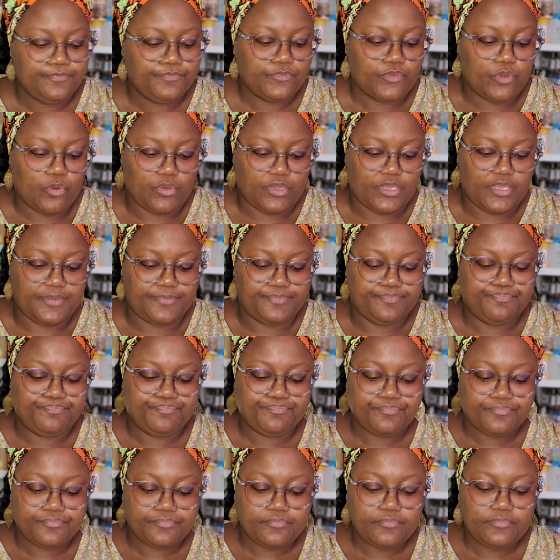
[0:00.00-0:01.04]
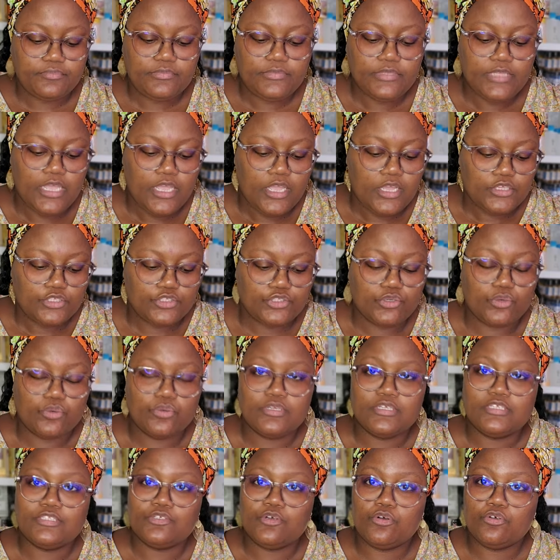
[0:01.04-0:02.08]
Okay, so
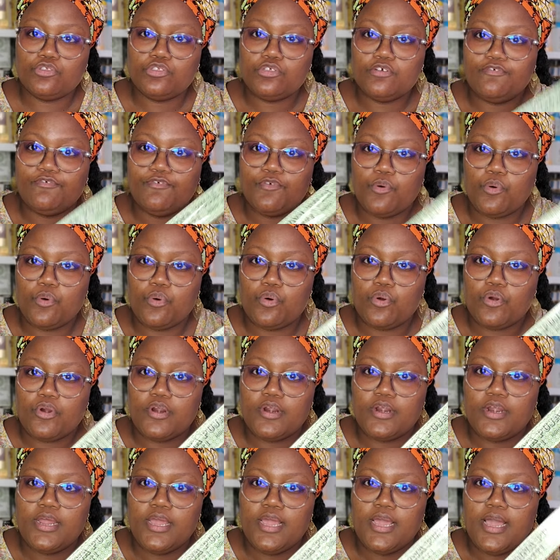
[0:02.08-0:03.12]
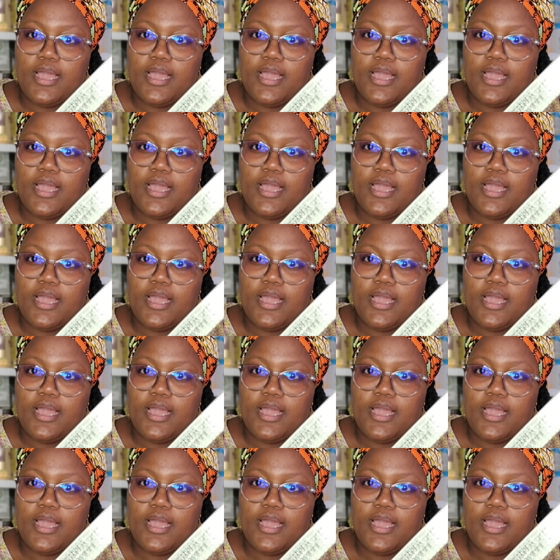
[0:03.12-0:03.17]
it's also for